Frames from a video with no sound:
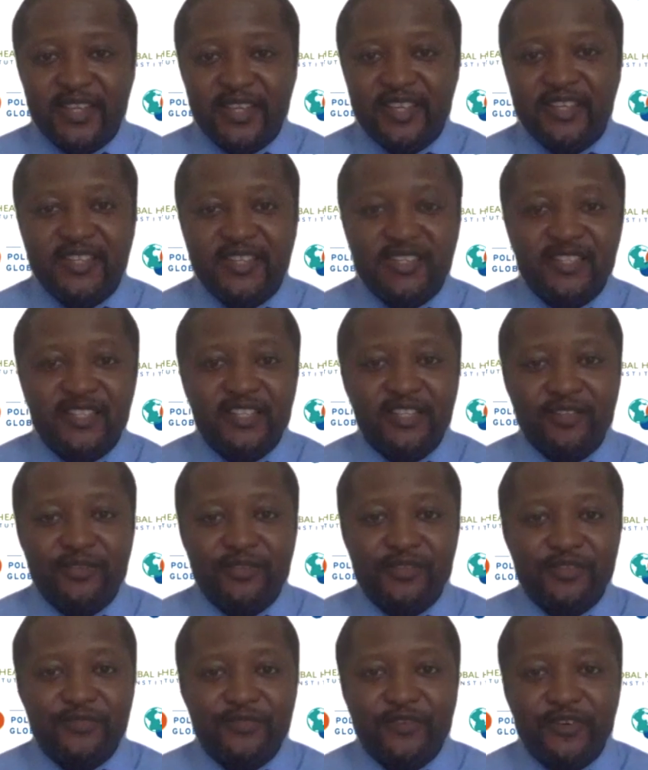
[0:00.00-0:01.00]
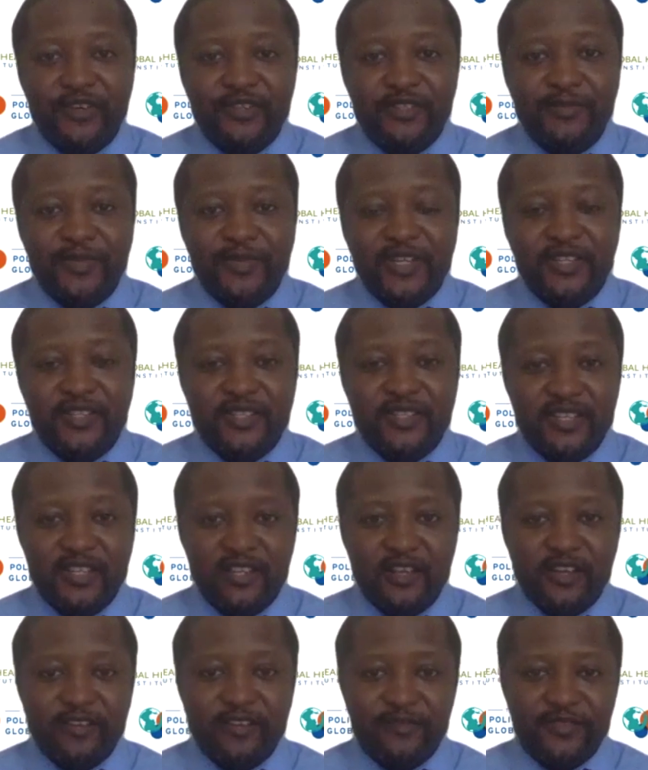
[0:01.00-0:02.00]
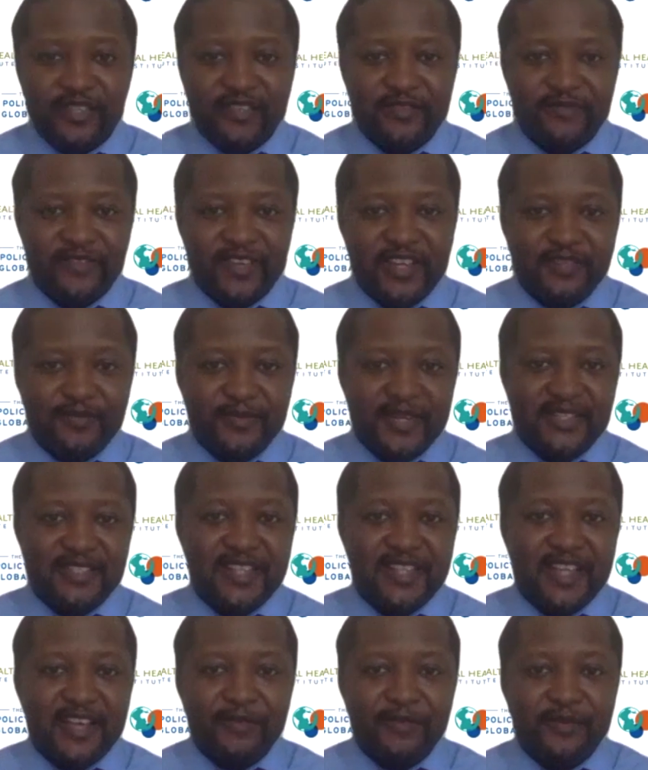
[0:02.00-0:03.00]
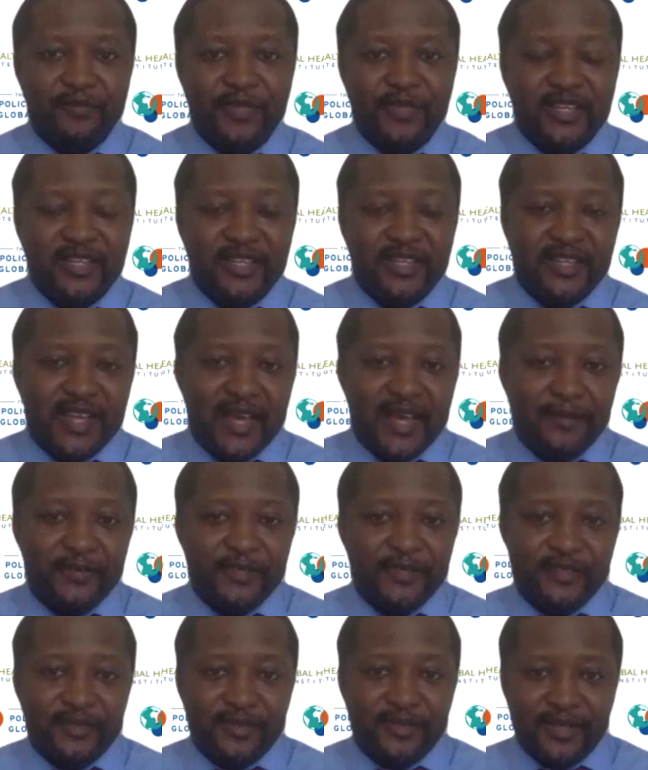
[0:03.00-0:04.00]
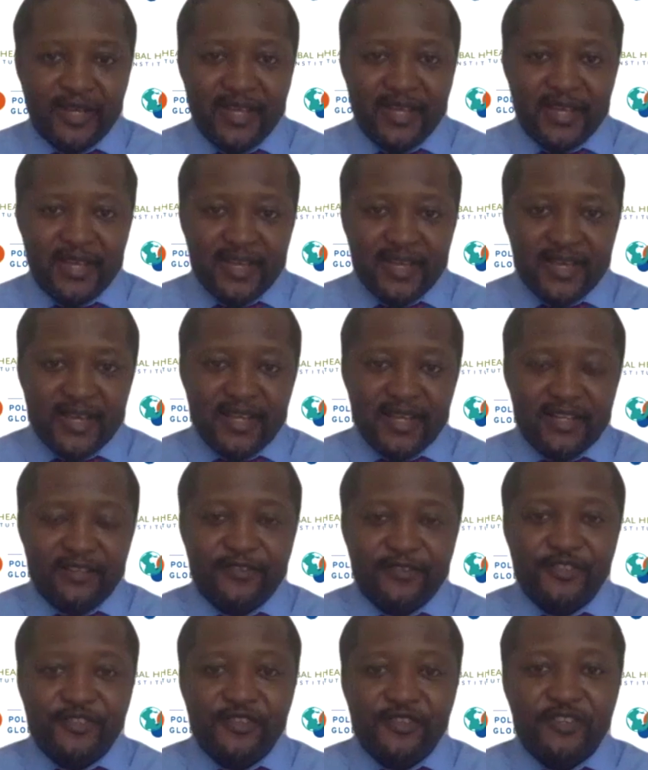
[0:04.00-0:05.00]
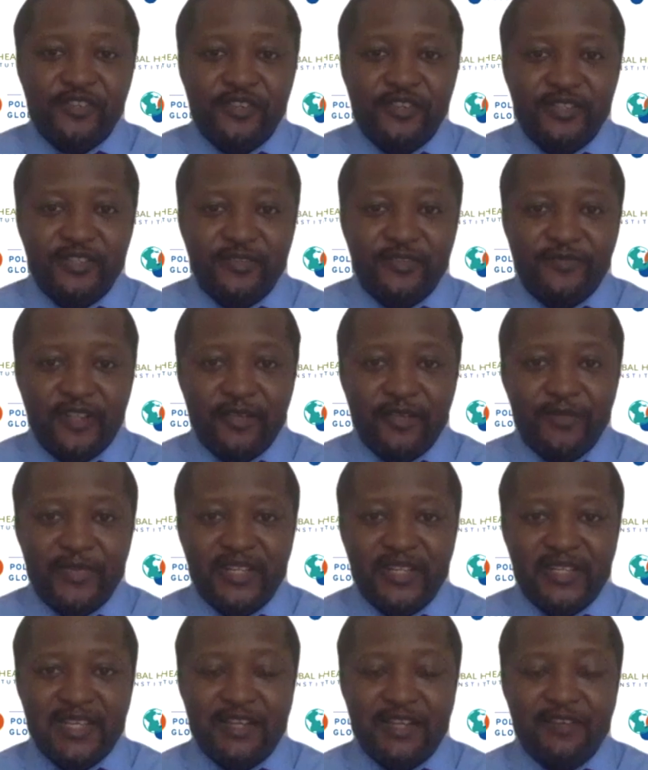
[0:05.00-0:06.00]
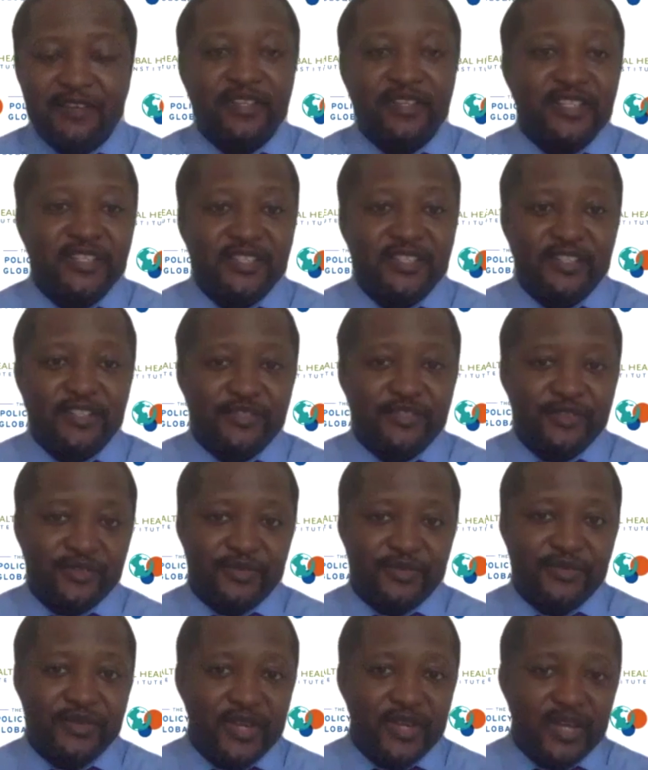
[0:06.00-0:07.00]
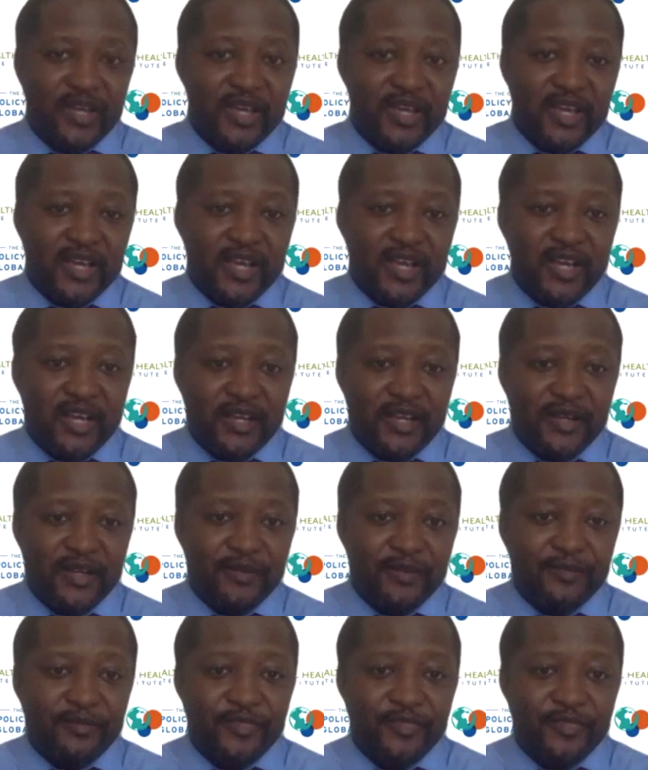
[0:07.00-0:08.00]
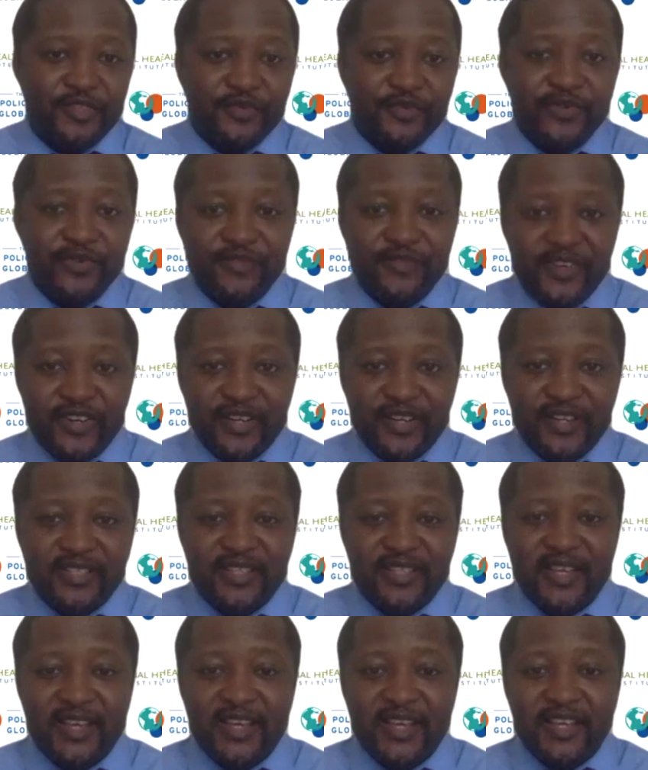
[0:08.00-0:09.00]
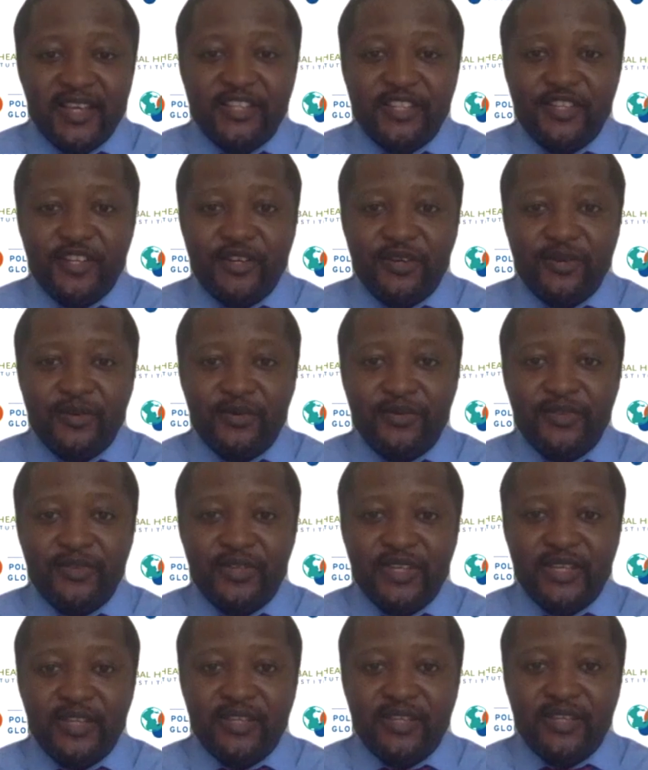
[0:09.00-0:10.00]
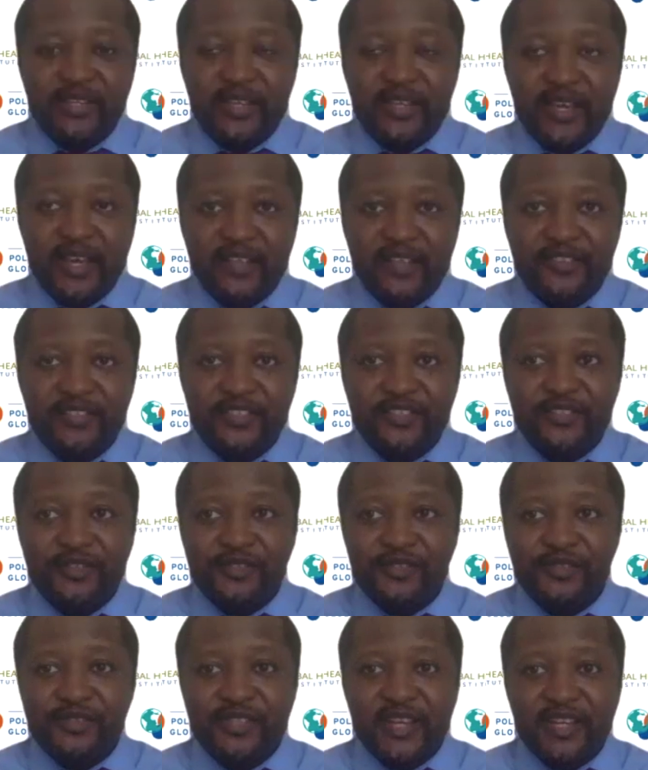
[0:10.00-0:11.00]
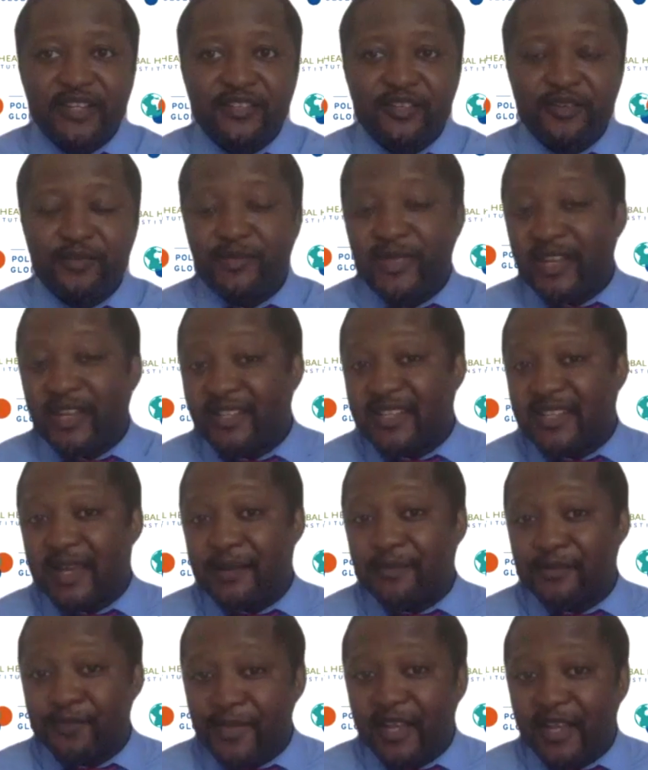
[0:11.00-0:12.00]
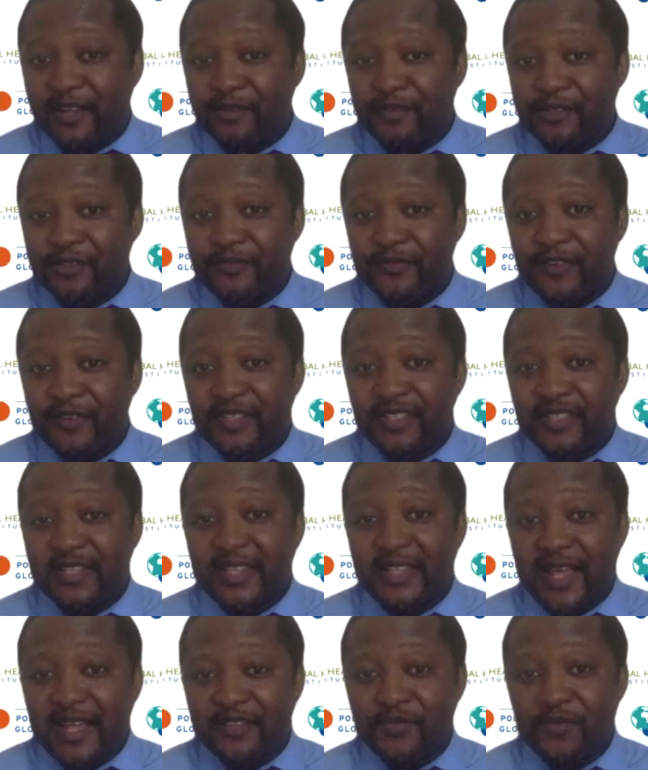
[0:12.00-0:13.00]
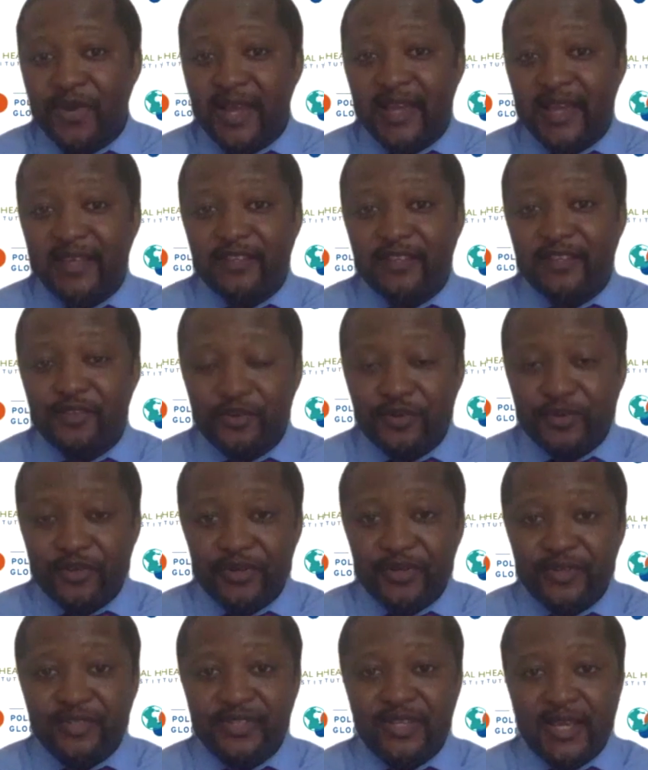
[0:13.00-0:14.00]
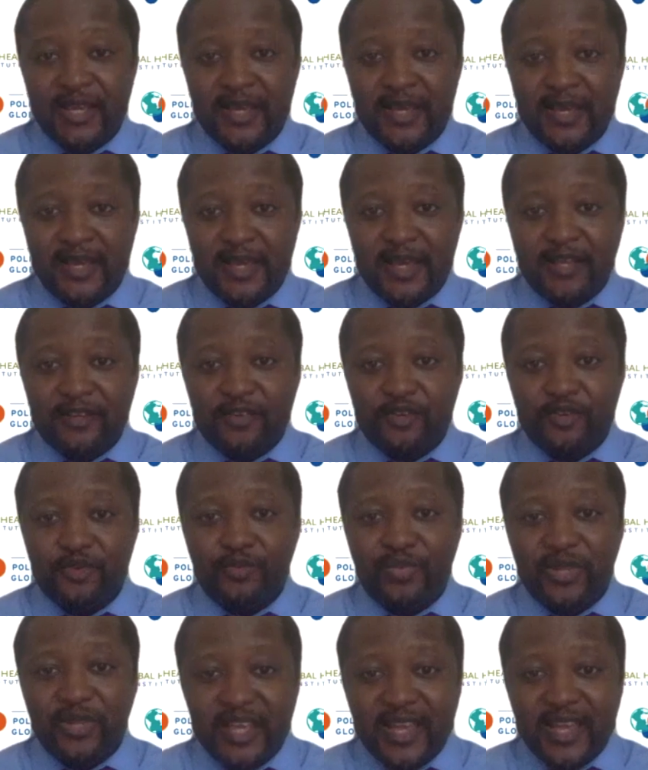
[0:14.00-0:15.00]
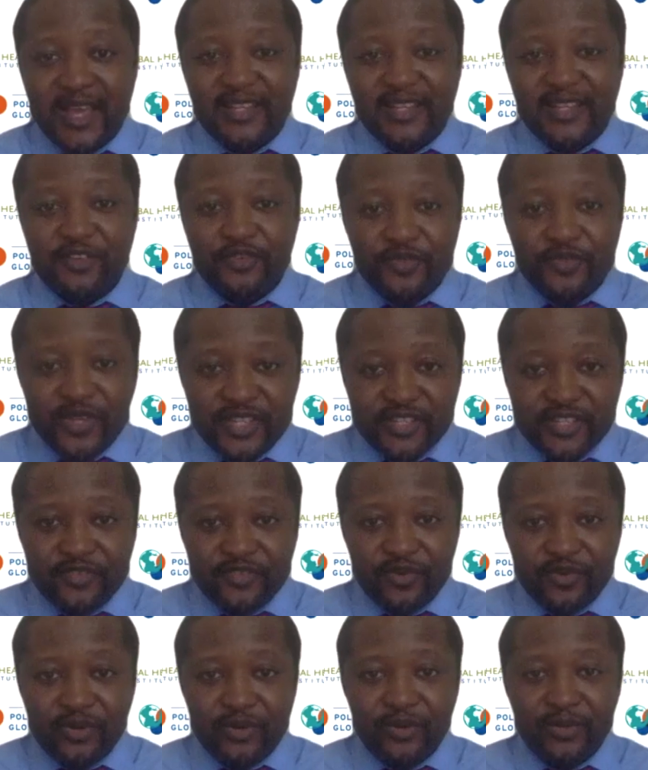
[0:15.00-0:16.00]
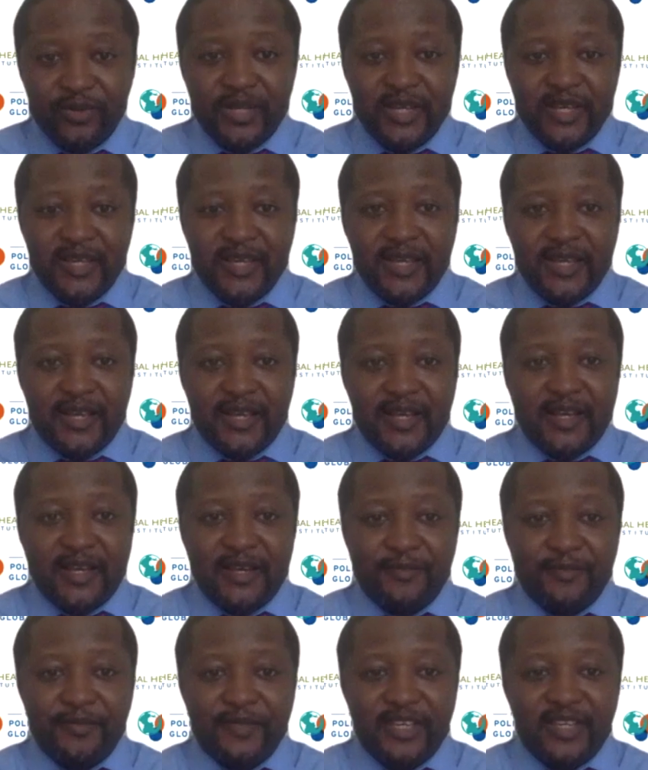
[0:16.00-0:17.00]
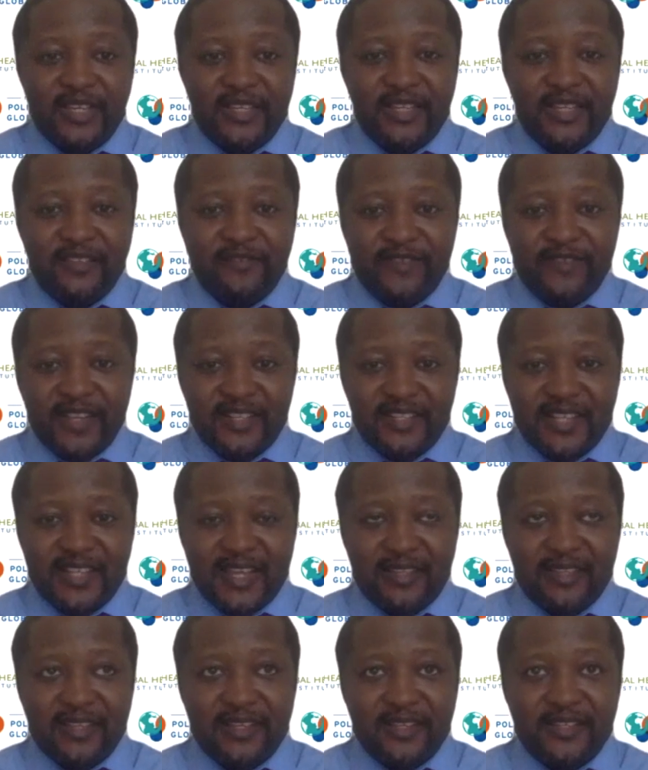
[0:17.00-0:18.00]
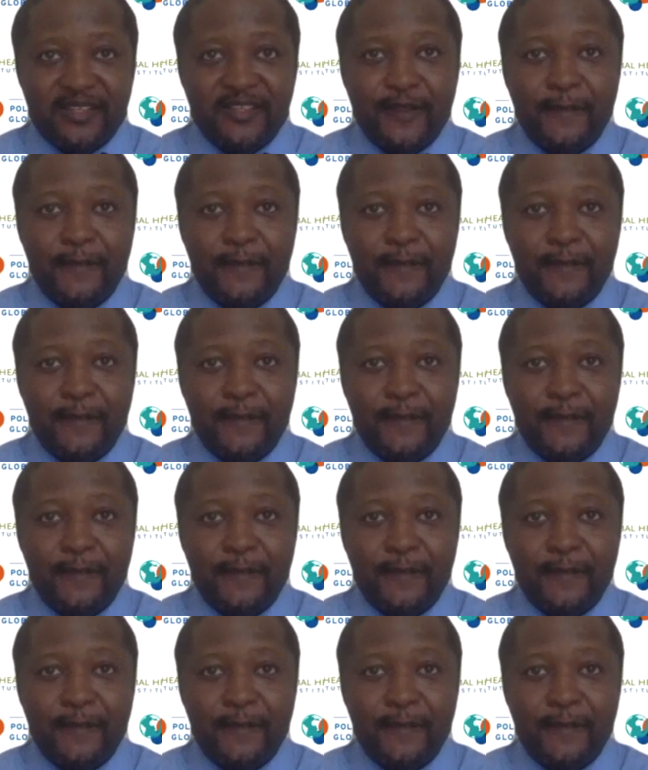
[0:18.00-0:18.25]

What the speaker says: easily lose funds because a lot of the investments that have been made in capital and infrastructural development are not easy to reverse. So the health and social sector many times might lose funds, and that's why donors and co play an increasing role in events like this.